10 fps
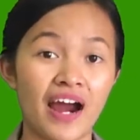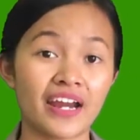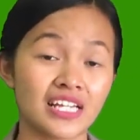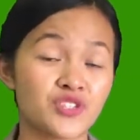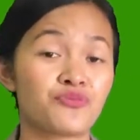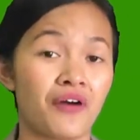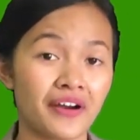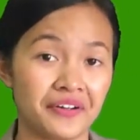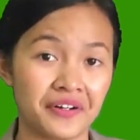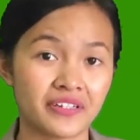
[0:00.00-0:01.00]
his
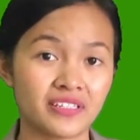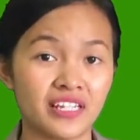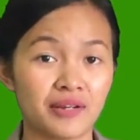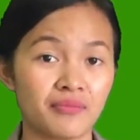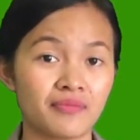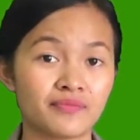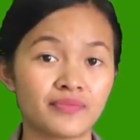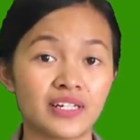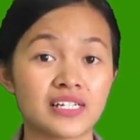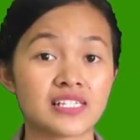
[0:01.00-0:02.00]
father's name
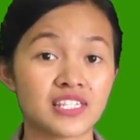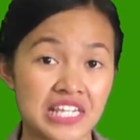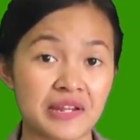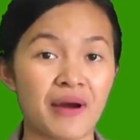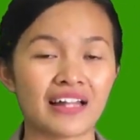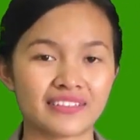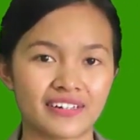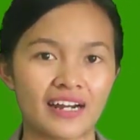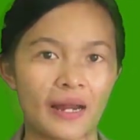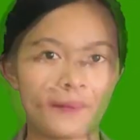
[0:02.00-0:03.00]
Siddhi
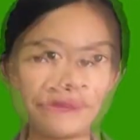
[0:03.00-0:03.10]
Mantra.